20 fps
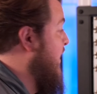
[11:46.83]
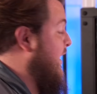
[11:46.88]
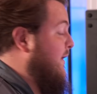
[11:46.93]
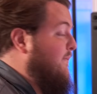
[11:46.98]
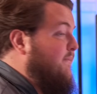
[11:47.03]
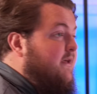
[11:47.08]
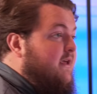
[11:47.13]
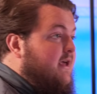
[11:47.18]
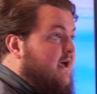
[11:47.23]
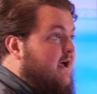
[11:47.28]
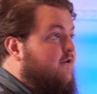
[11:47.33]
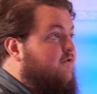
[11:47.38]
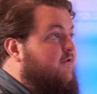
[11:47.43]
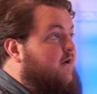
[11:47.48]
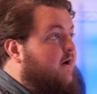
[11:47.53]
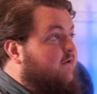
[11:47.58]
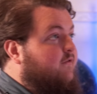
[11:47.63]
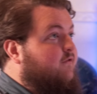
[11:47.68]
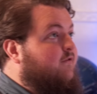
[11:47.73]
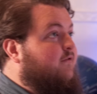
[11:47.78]
IP
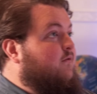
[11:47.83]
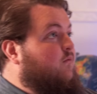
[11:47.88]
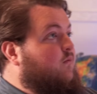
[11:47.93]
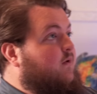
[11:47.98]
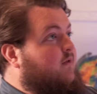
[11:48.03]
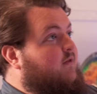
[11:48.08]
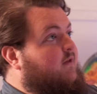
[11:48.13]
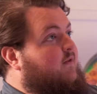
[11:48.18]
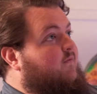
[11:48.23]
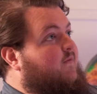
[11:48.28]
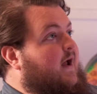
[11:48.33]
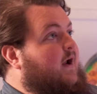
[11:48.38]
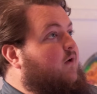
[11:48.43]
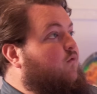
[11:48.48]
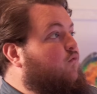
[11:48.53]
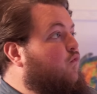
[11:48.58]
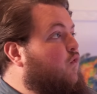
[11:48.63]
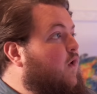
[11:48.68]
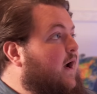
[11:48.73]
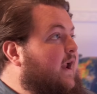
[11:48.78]
address within that
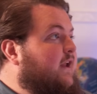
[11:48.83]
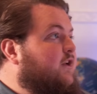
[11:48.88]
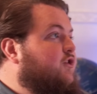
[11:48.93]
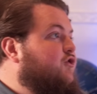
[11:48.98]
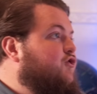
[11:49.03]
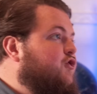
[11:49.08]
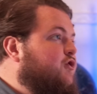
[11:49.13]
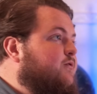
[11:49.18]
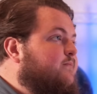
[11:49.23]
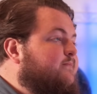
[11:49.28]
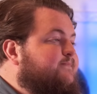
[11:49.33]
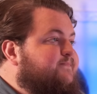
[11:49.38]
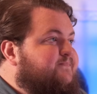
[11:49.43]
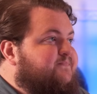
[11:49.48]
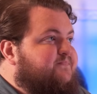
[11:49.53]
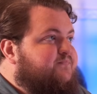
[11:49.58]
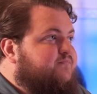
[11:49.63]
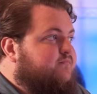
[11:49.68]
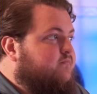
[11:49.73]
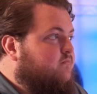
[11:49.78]
range.
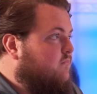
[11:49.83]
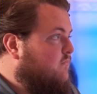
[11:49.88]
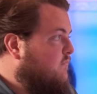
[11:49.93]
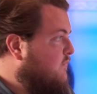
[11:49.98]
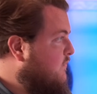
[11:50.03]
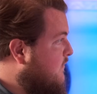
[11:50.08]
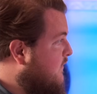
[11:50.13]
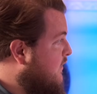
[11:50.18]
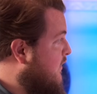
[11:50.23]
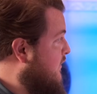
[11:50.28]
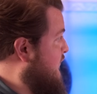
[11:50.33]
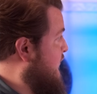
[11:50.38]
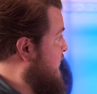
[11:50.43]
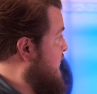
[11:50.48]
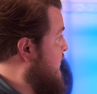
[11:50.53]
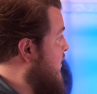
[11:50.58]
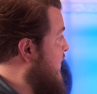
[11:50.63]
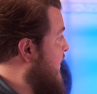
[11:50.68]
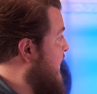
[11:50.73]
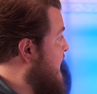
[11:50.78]
So
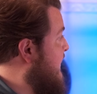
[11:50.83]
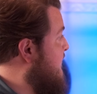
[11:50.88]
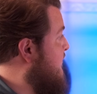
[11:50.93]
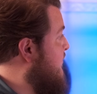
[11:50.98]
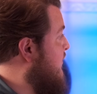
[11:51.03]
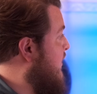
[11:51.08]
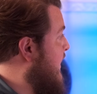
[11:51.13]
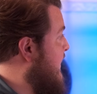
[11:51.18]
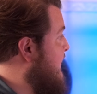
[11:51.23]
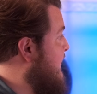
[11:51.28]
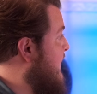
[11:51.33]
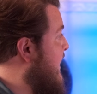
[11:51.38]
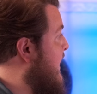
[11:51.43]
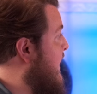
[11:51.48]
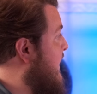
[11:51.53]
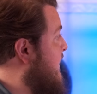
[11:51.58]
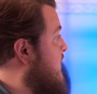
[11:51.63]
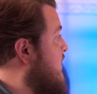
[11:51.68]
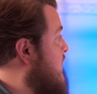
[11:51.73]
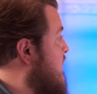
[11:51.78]
we'll go ahead and apply
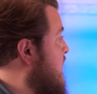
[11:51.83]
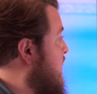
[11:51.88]
that.